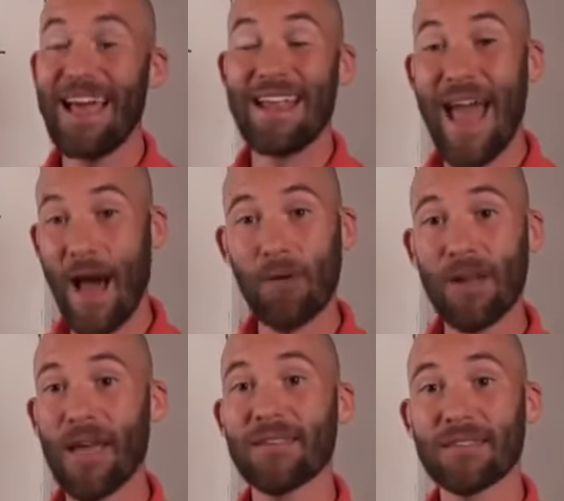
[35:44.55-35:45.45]

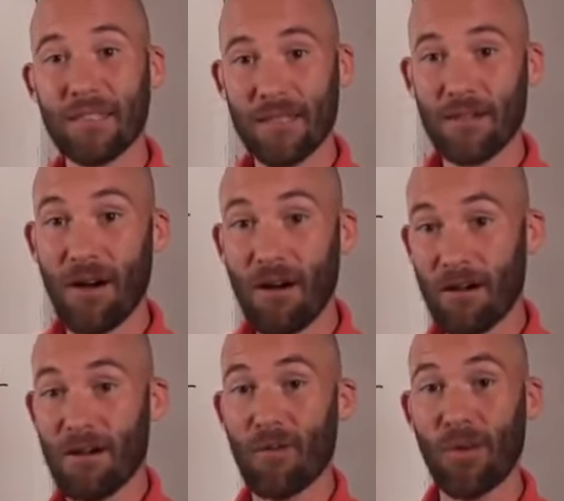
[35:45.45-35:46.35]
Nowadays, it's a little
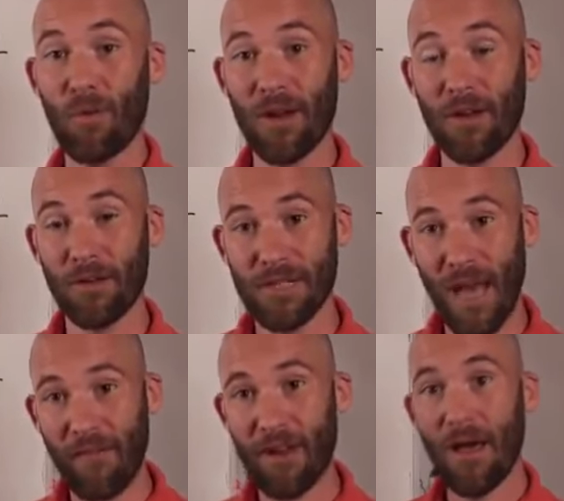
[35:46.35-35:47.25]
harder with Windows
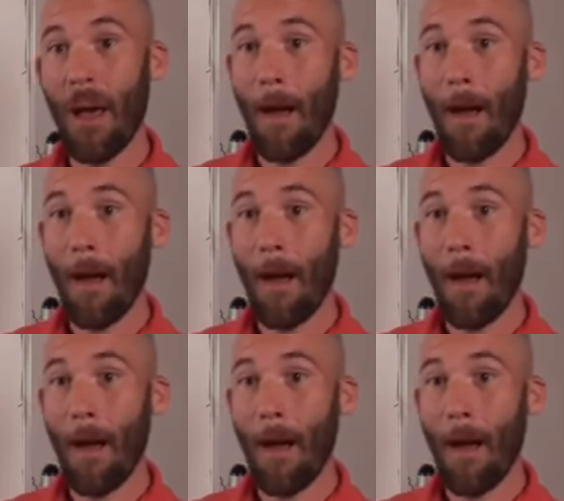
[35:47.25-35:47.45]
7,